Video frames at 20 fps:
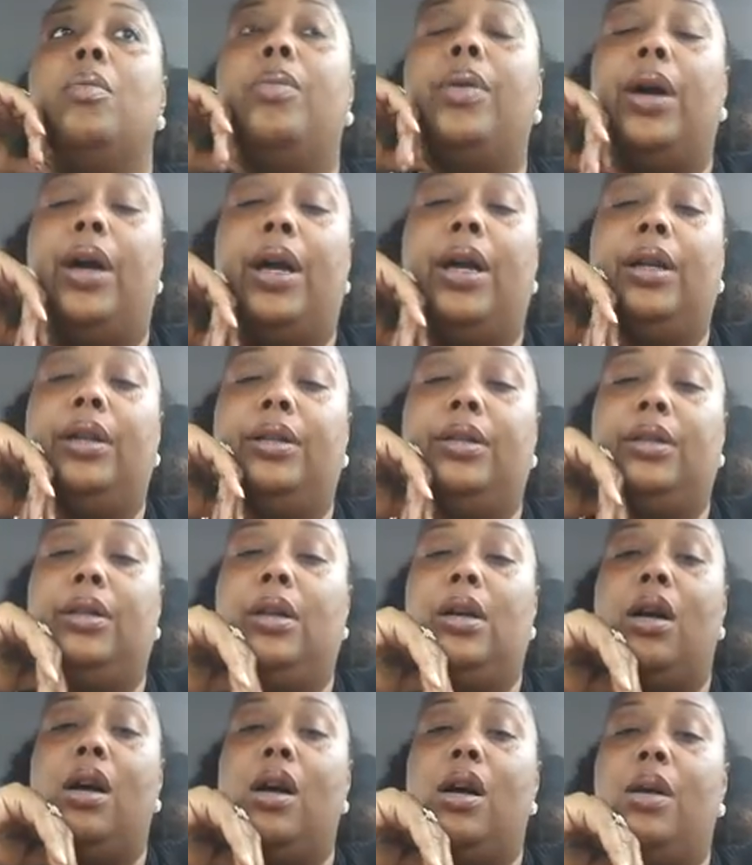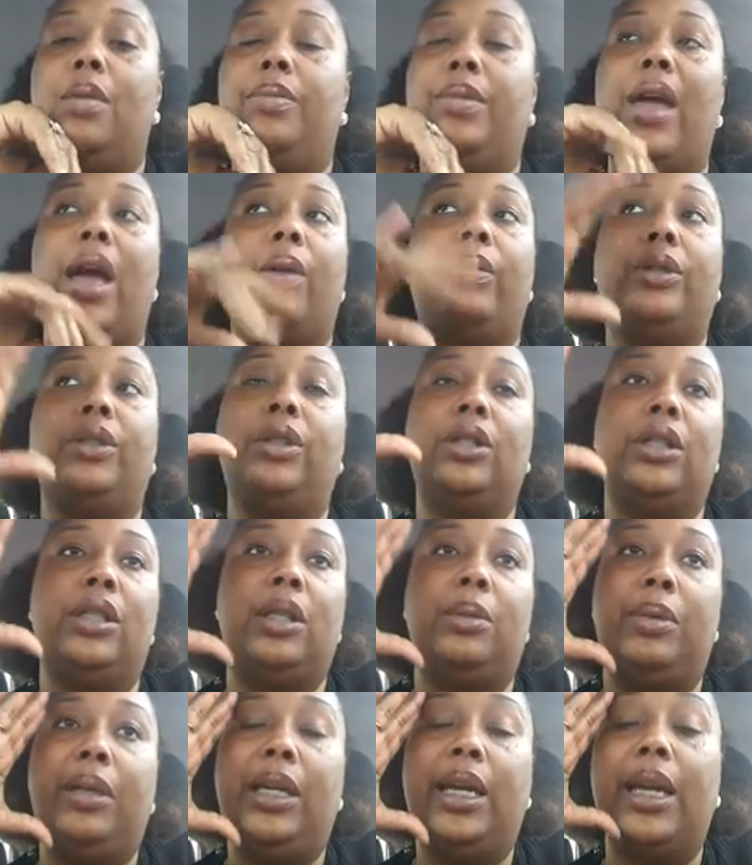But that was
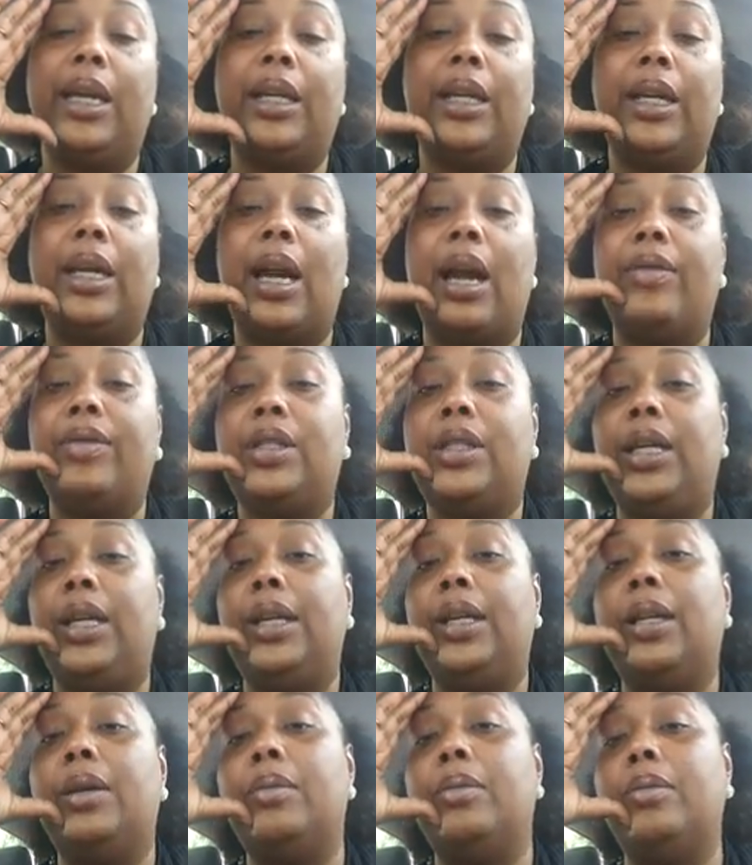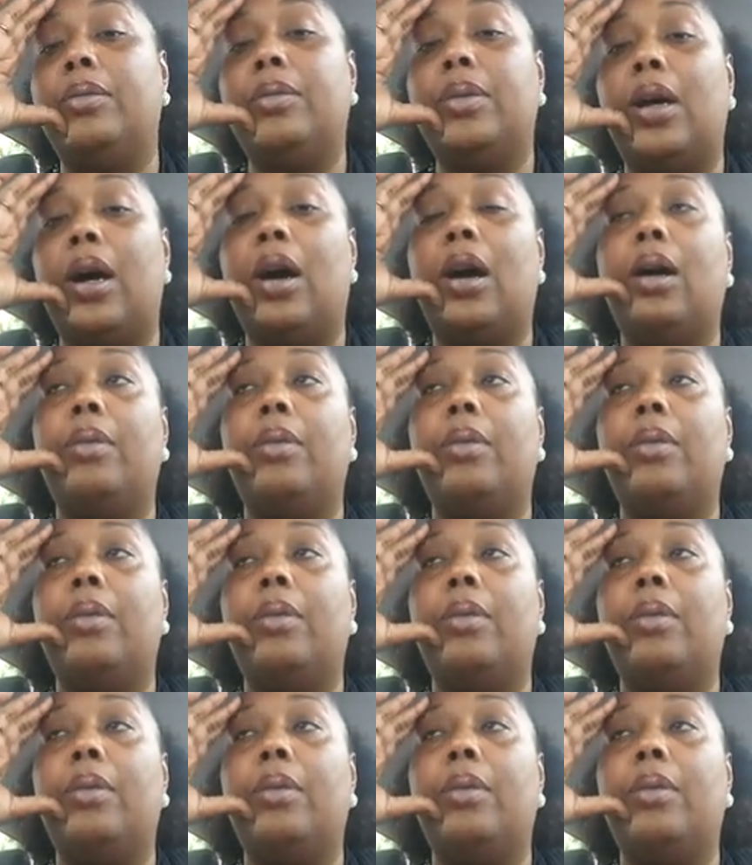just the beginning. I've seen them.